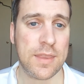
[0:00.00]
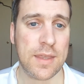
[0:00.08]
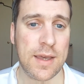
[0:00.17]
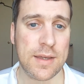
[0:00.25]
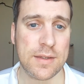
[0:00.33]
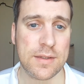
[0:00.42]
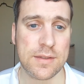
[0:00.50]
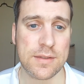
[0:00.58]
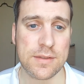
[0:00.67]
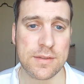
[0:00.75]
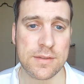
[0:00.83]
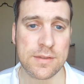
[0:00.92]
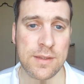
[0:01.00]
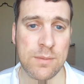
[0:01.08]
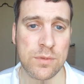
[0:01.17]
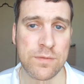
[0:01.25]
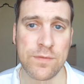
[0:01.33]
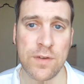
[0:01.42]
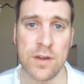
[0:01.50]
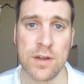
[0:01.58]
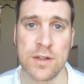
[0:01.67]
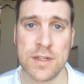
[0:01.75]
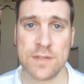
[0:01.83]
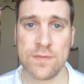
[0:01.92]
that he wasn't very
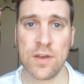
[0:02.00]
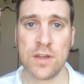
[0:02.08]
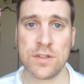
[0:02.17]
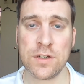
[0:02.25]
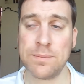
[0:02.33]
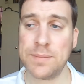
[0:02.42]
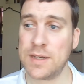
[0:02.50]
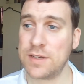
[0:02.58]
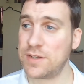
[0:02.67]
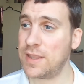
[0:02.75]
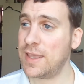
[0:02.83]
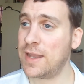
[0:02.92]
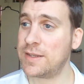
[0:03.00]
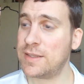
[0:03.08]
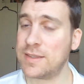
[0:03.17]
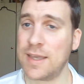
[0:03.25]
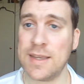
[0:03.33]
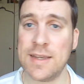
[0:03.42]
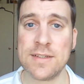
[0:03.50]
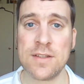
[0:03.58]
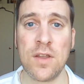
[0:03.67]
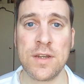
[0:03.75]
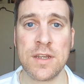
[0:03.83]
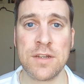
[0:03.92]
good at his first job, because at the end of the day, he's
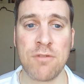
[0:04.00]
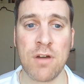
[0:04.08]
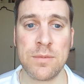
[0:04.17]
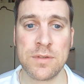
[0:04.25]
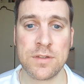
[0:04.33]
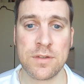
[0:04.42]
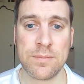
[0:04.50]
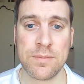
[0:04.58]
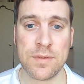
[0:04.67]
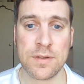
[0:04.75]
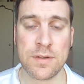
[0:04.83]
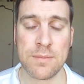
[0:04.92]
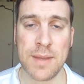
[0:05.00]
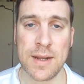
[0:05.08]
learning his ropes as a